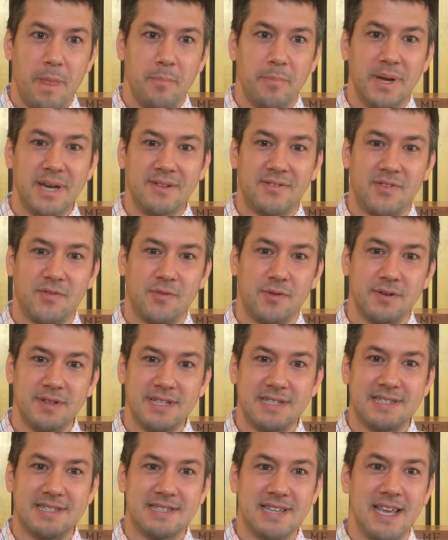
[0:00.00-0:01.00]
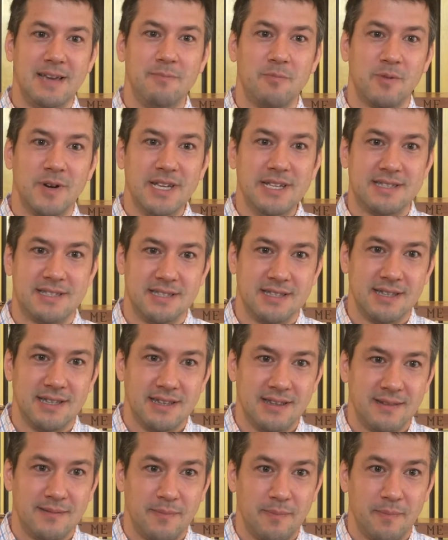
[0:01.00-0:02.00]
But it's for this same
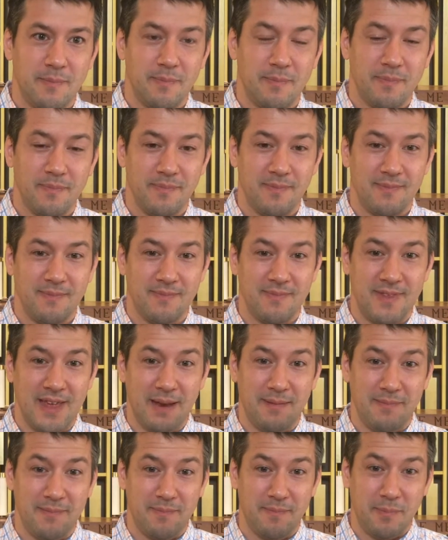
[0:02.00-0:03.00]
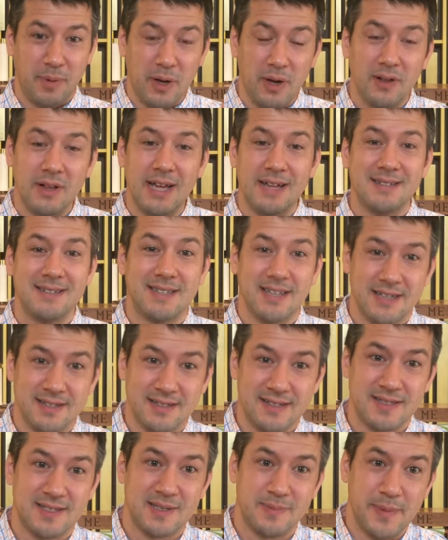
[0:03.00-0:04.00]
reason that Paul
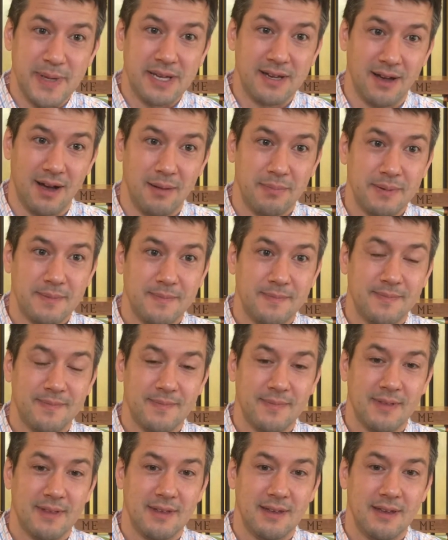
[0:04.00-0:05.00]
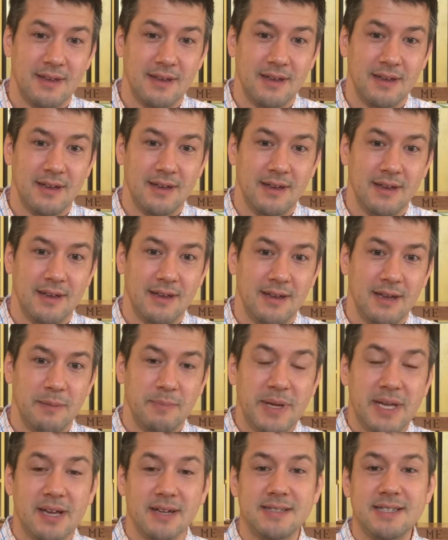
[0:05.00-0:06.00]
does speak up,
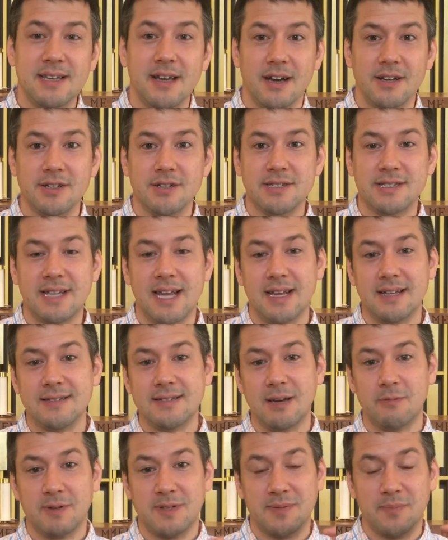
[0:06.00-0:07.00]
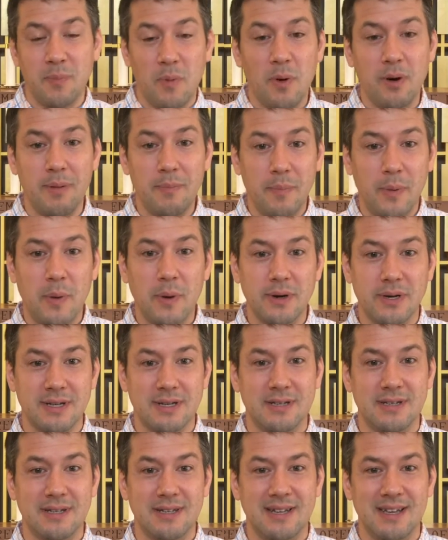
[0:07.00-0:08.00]
because he understands that what's more
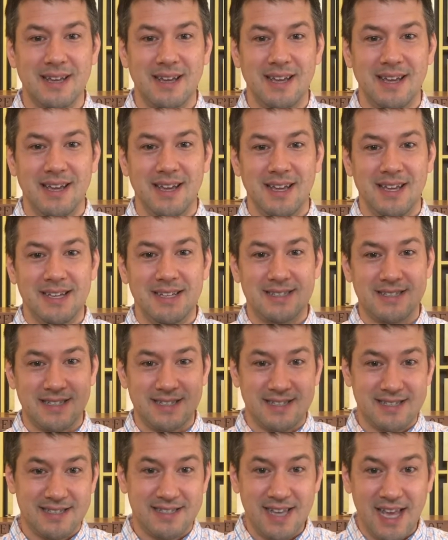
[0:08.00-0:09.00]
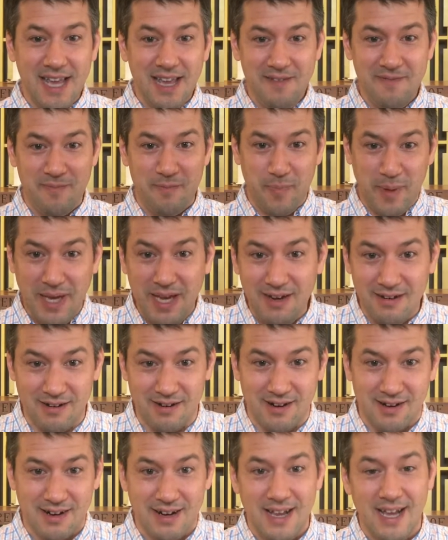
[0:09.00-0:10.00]
important is to save
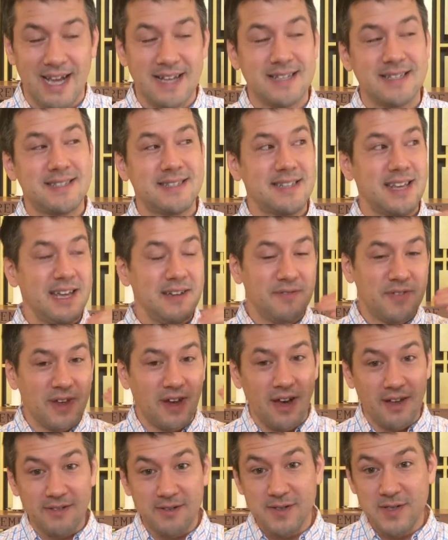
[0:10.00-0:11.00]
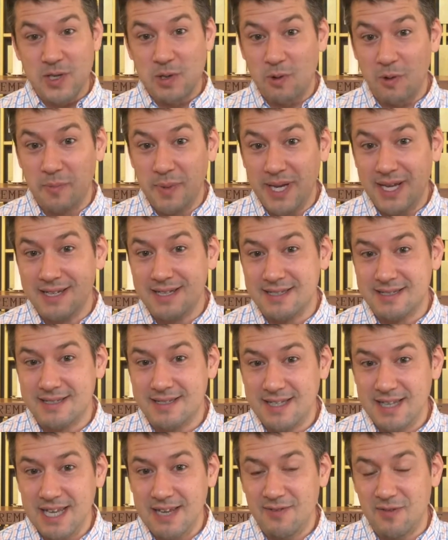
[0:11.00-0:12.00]
Peter and to save the others who are being
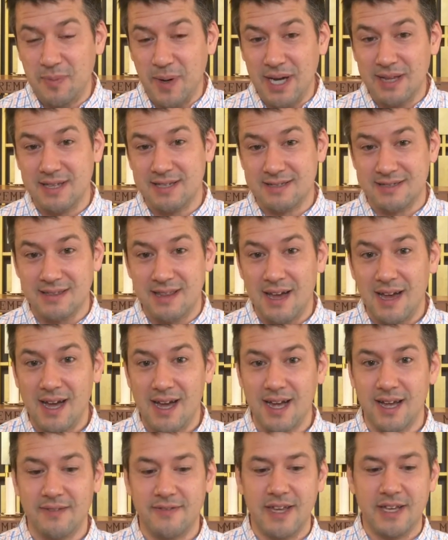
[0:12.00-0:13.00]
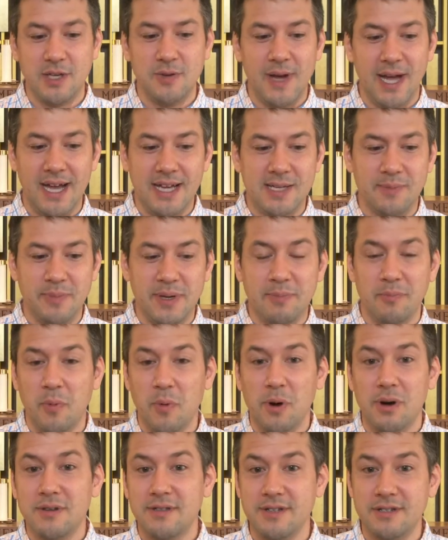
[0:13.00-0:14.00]
deceived by this lie that you had to be
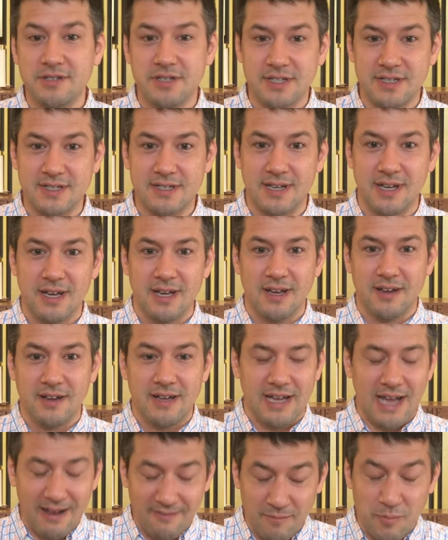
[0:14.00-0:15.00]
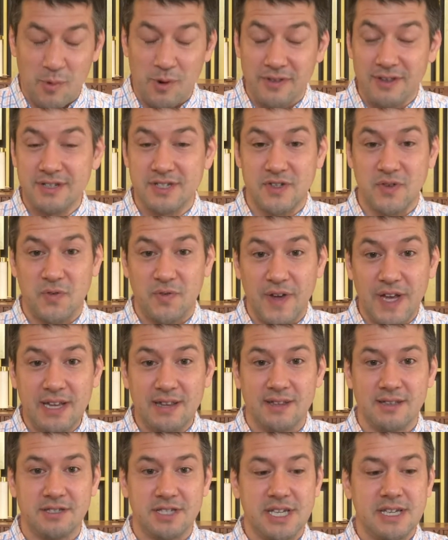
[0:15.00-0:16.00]
more than just have more than just
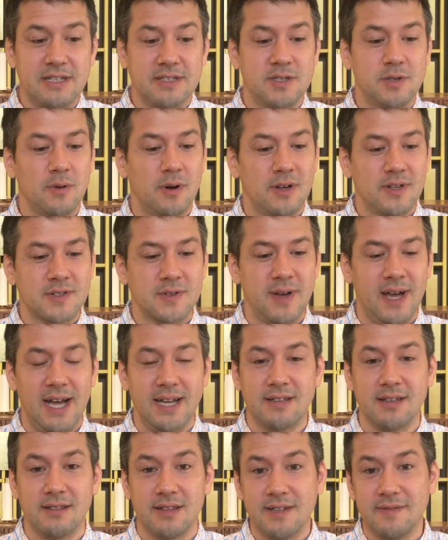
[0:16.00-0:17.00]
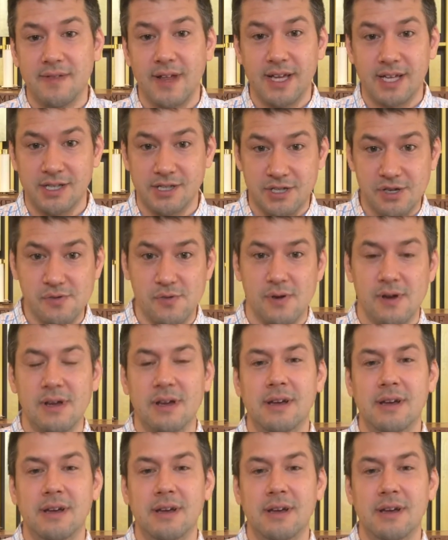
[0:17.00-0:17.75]
faith in Jesus, you also had to live like a Jew.